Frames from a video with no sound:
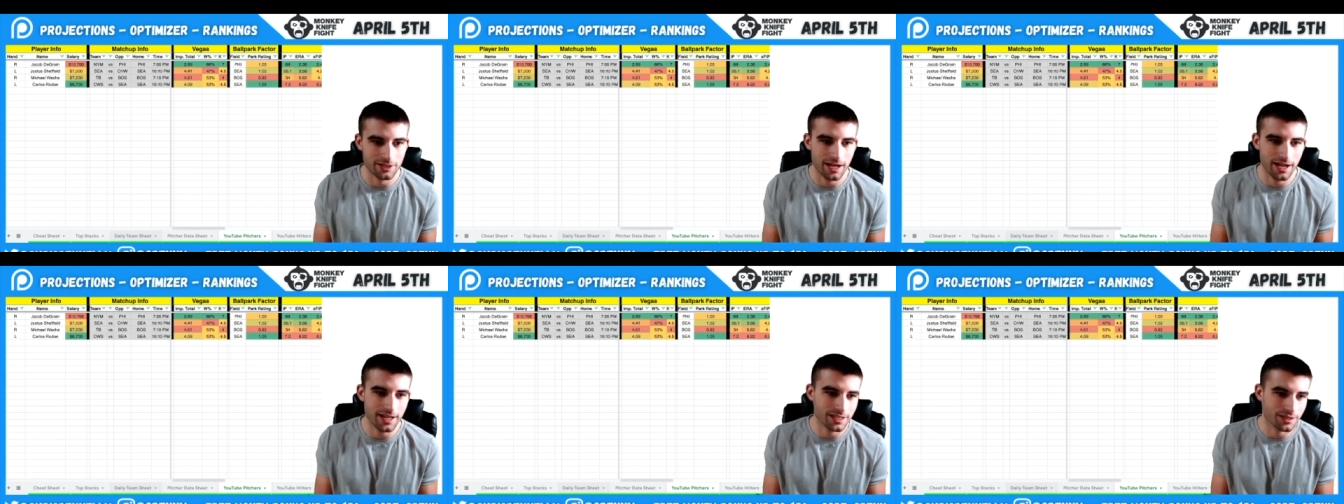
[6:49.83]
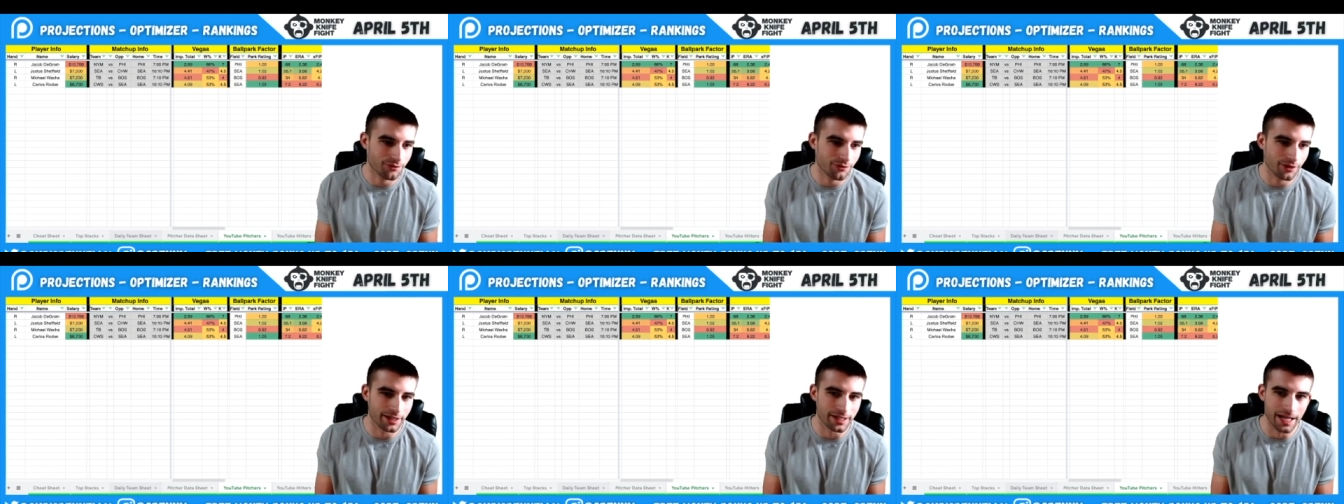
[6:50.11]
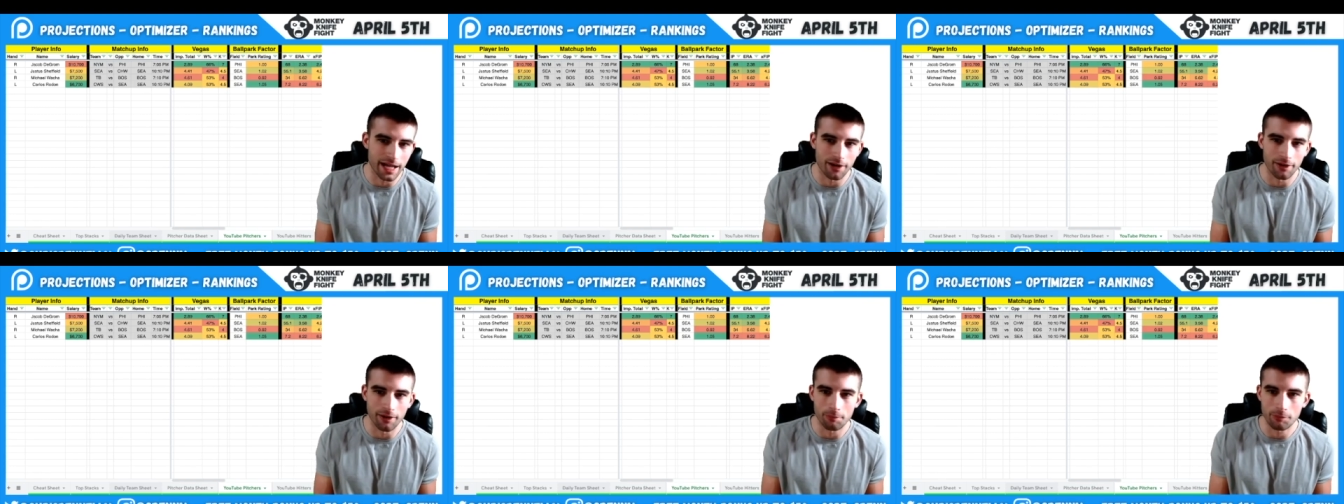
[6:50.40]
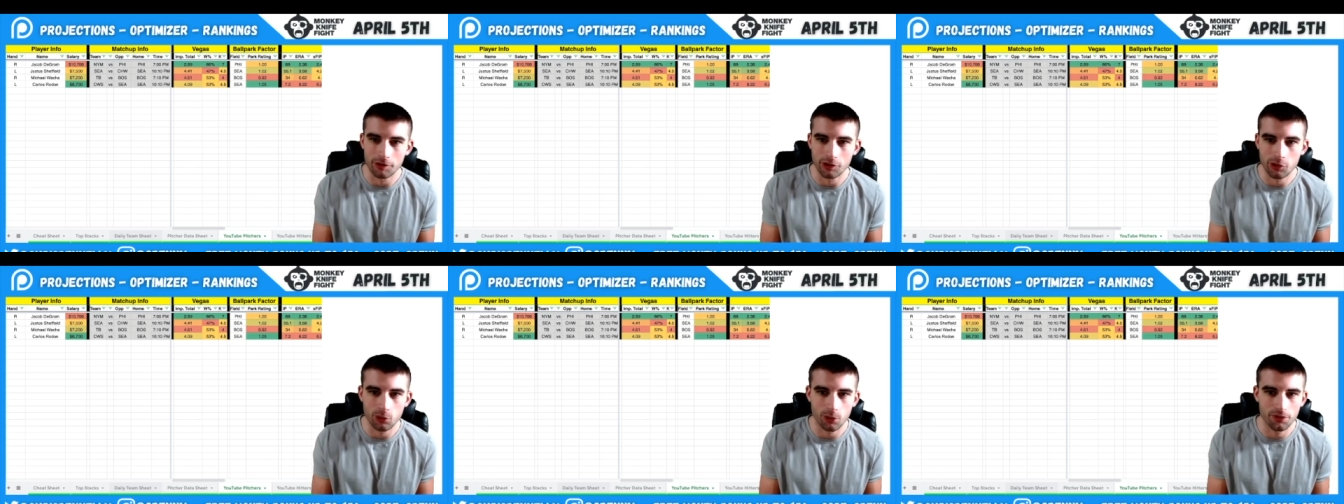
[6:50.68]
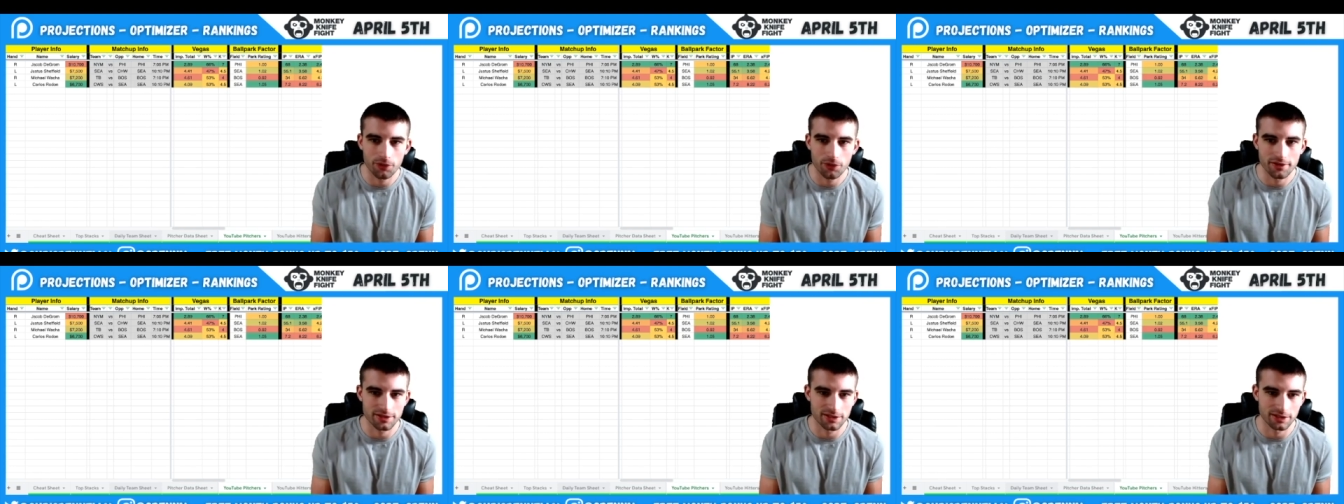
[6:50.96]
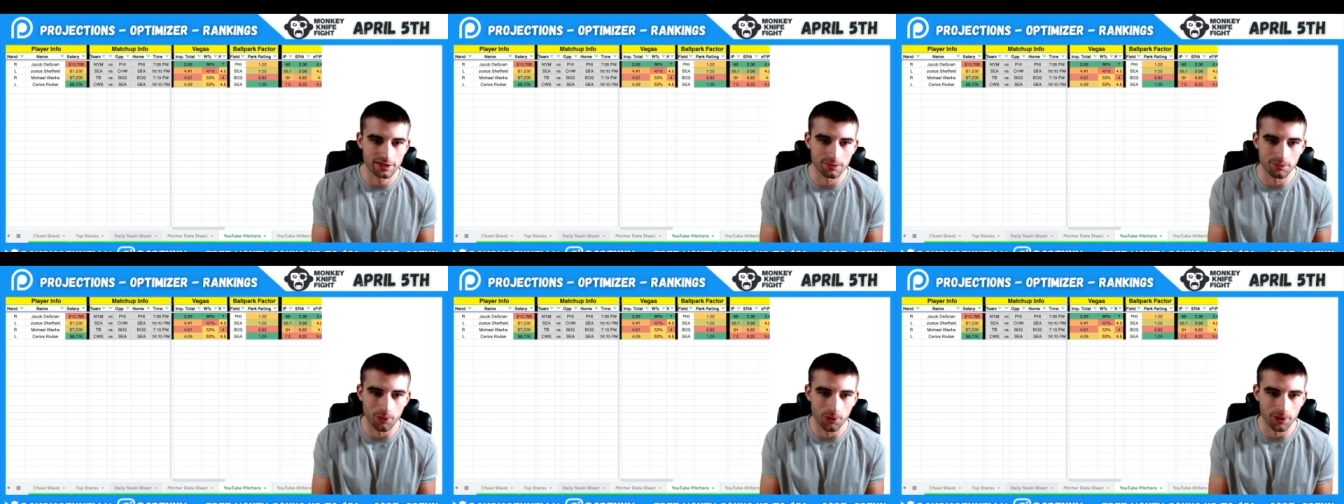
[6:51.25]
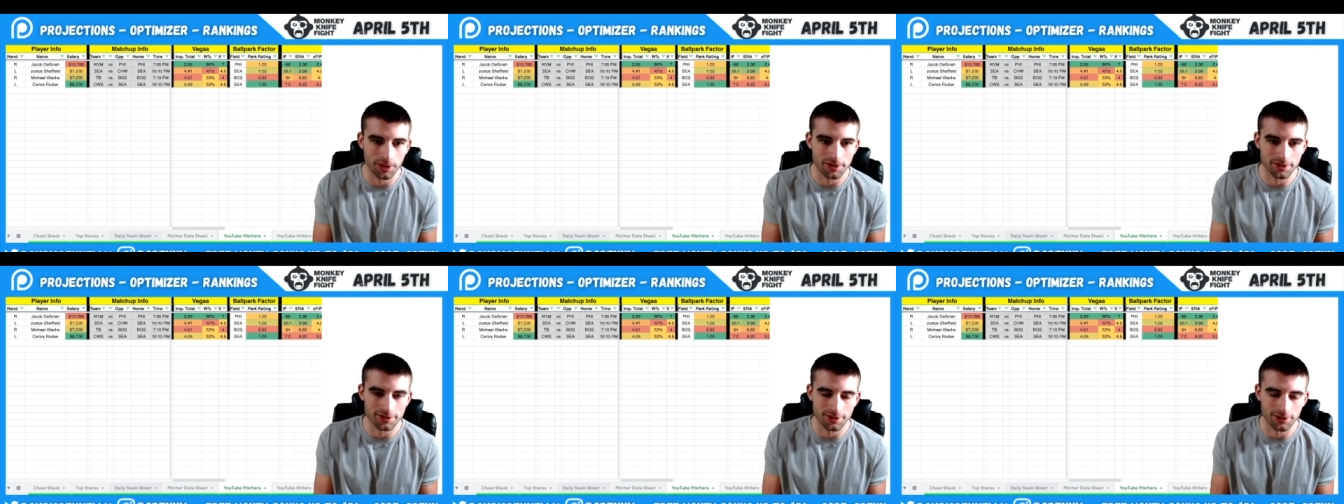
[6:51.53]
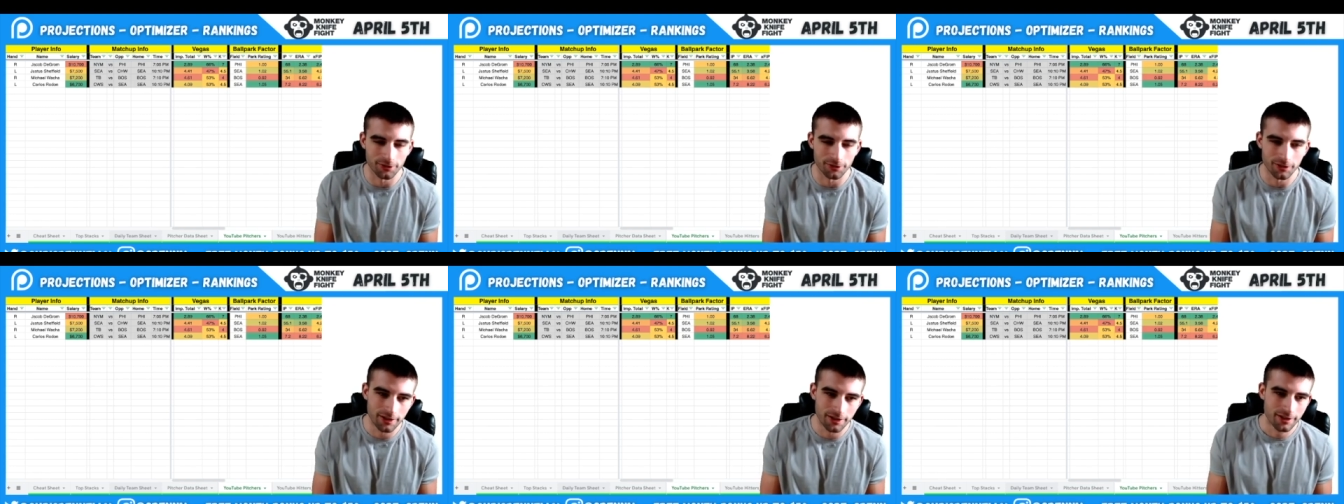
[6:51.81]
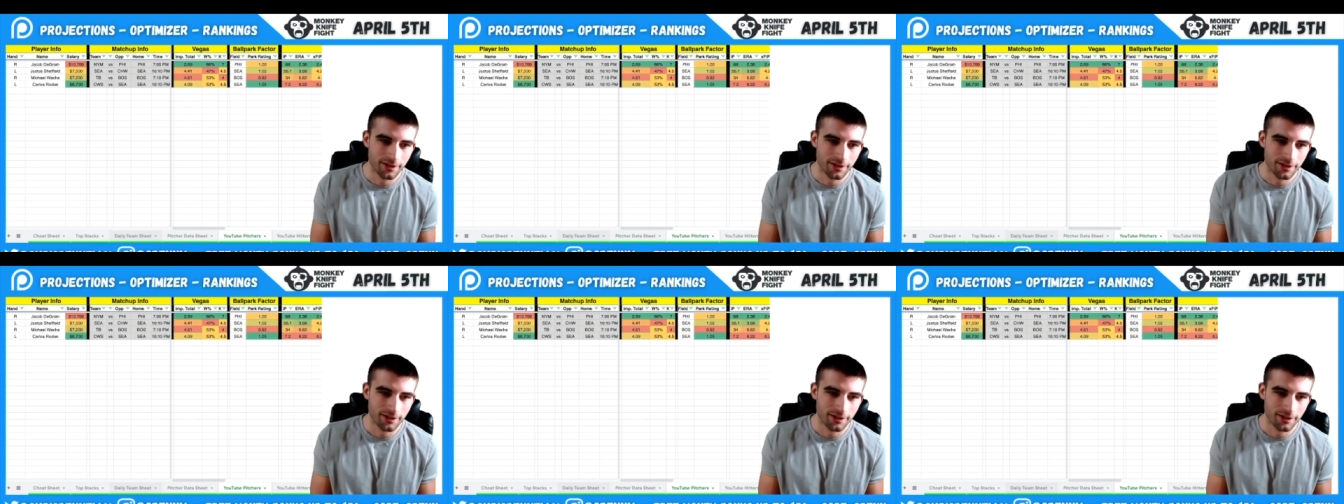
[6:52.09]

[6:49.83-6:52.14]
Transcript: As of right now, I'm recording this in the morning, so